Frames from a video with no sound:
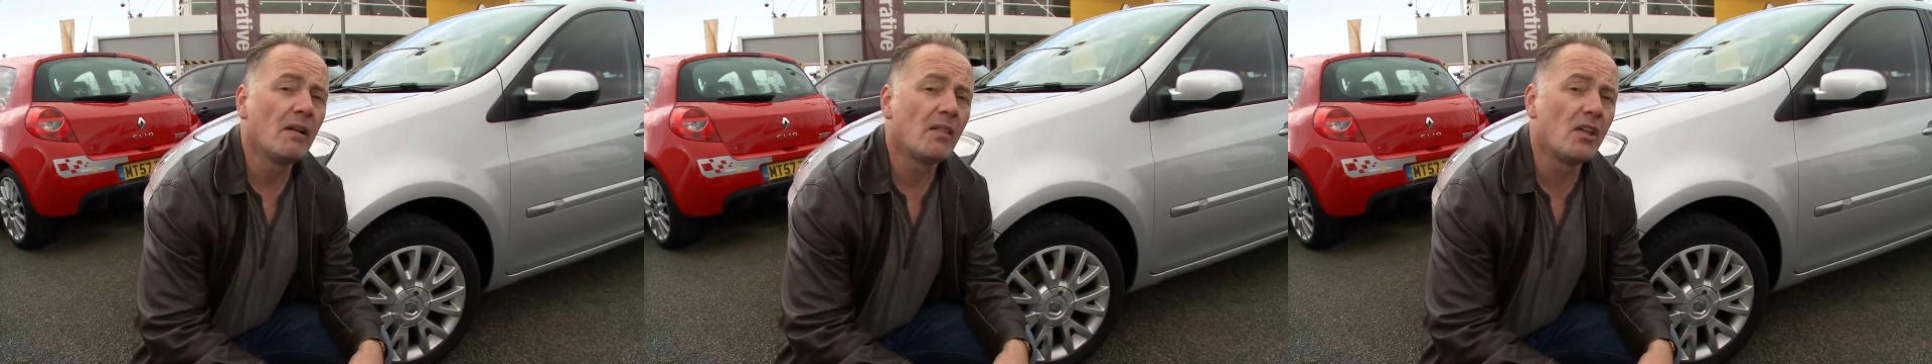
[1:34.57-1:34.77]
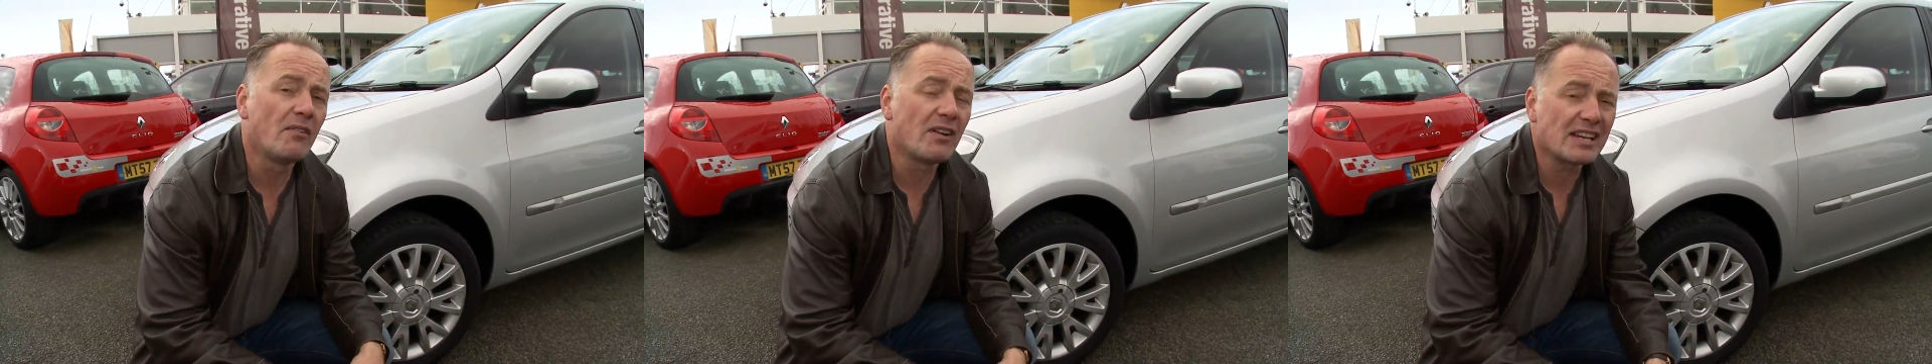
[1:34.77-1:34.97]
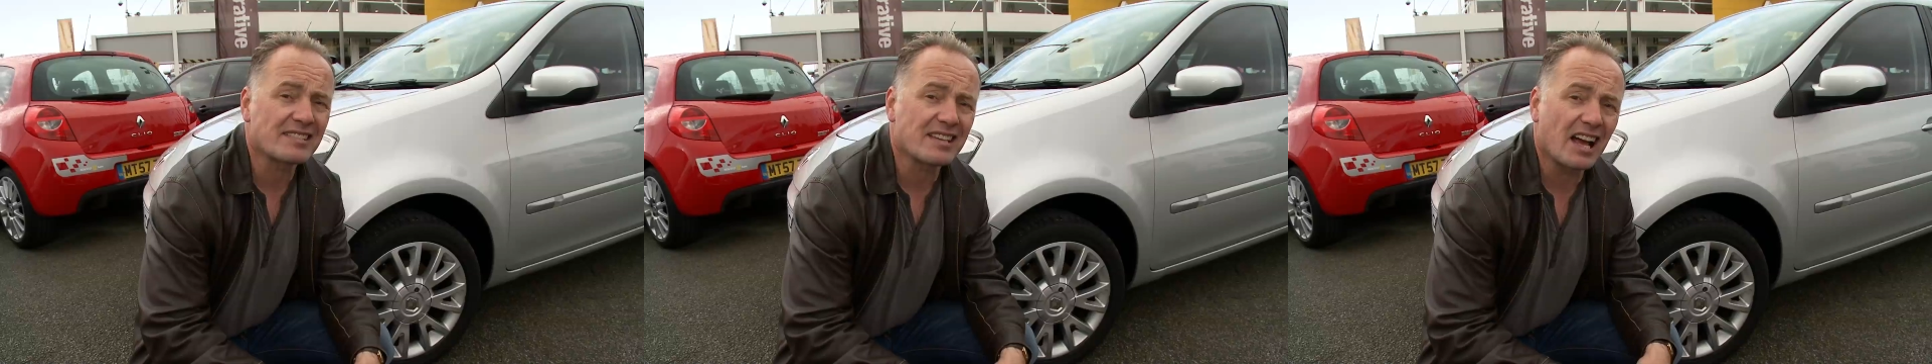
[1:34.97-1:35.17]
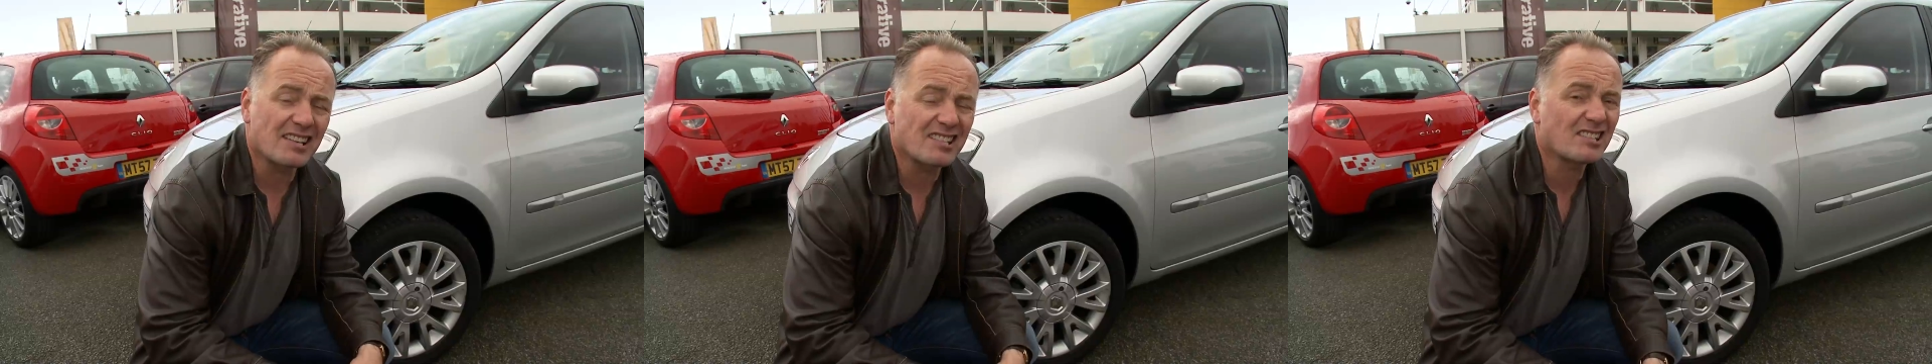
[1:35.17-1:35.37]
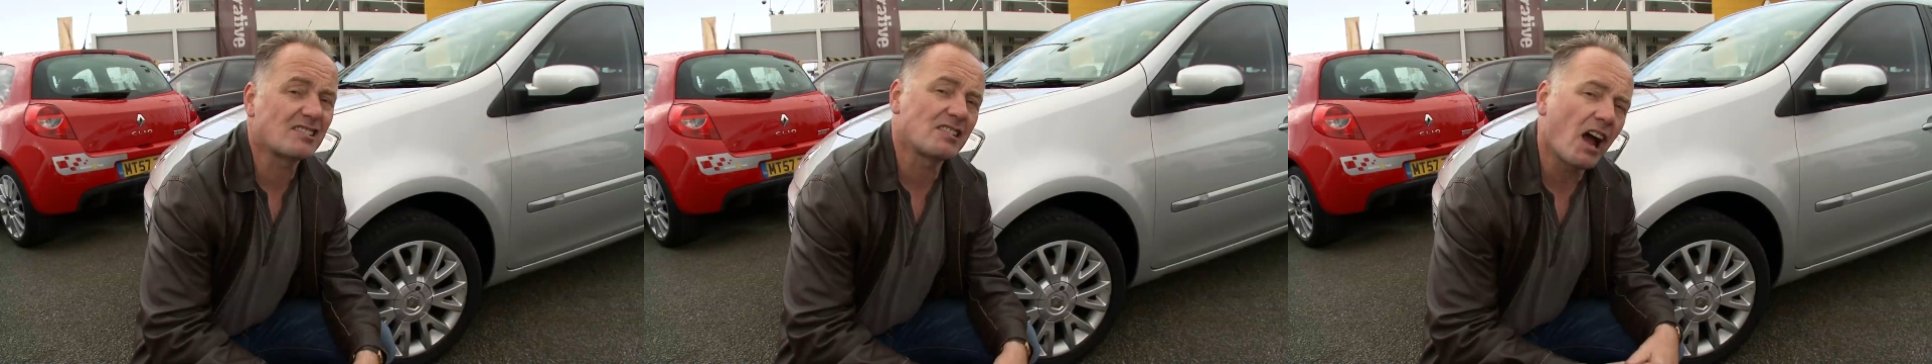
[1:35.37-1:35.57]
there is a
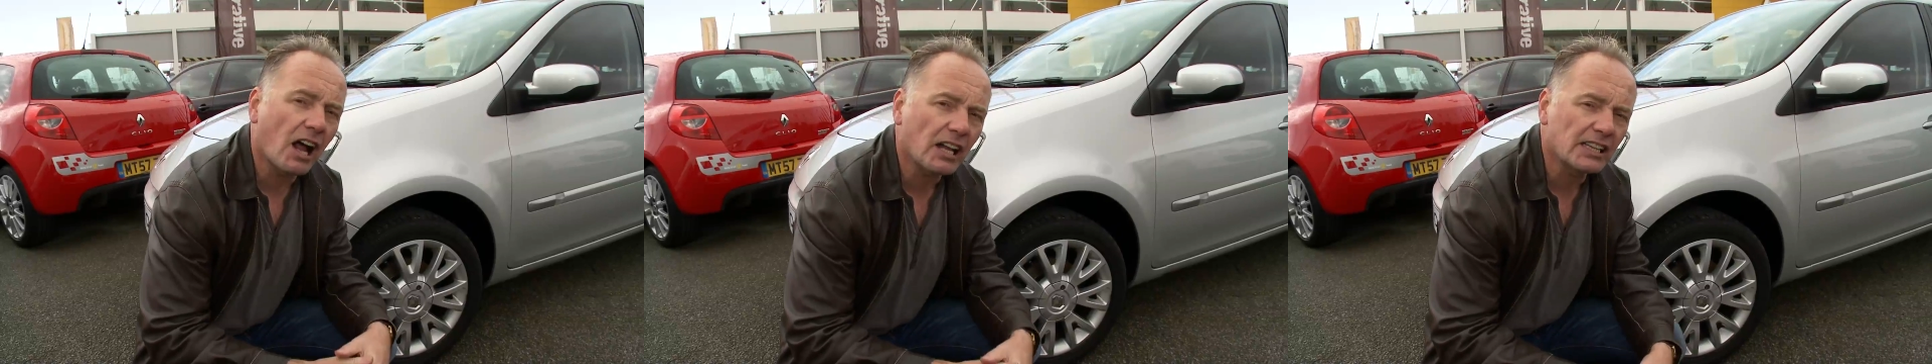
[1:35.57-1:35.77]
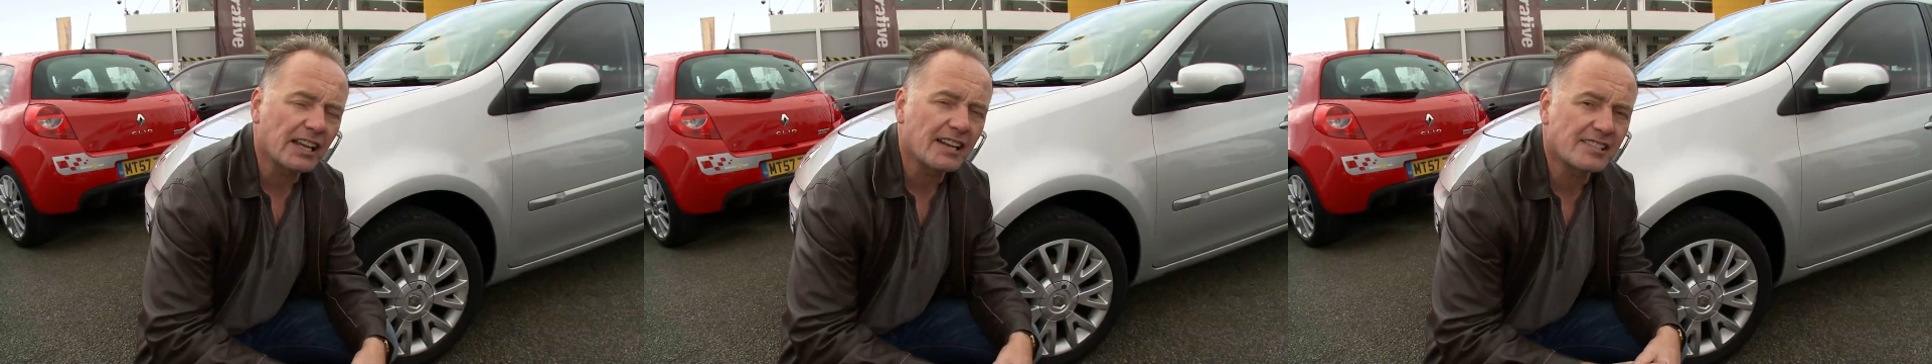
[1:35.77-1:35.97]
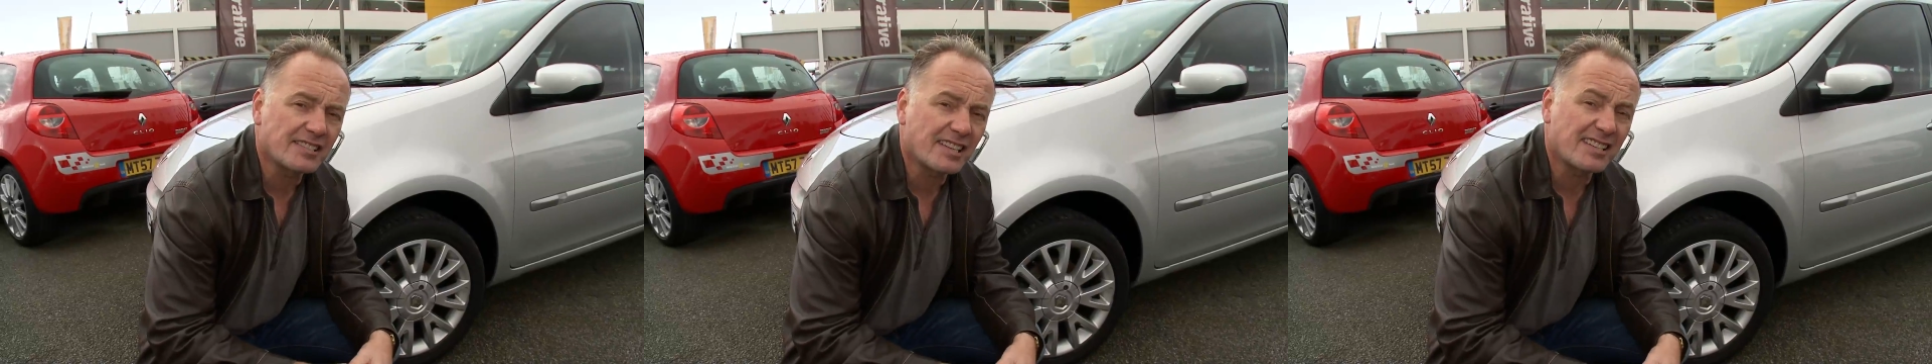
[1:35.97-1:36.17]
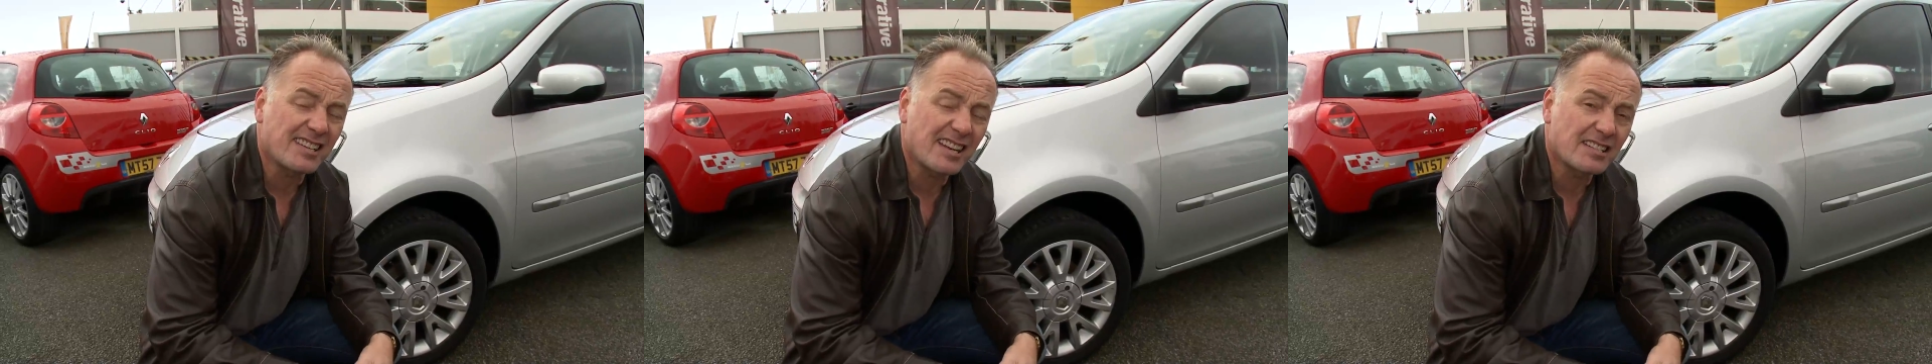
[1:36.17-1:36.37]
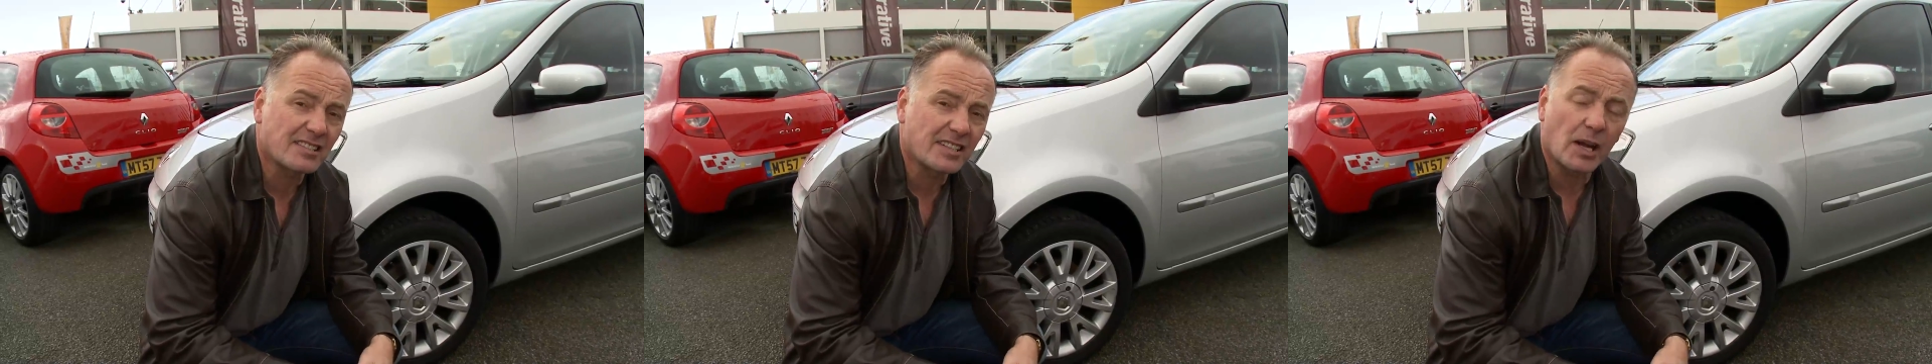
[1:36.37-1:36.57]
startling
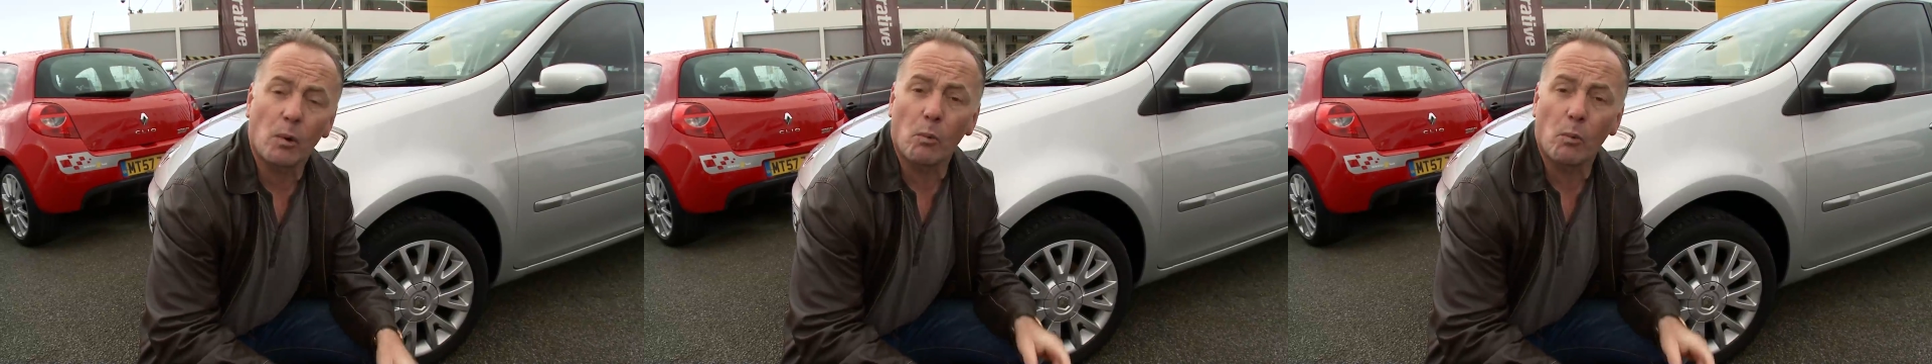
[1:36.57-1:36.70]
statistic.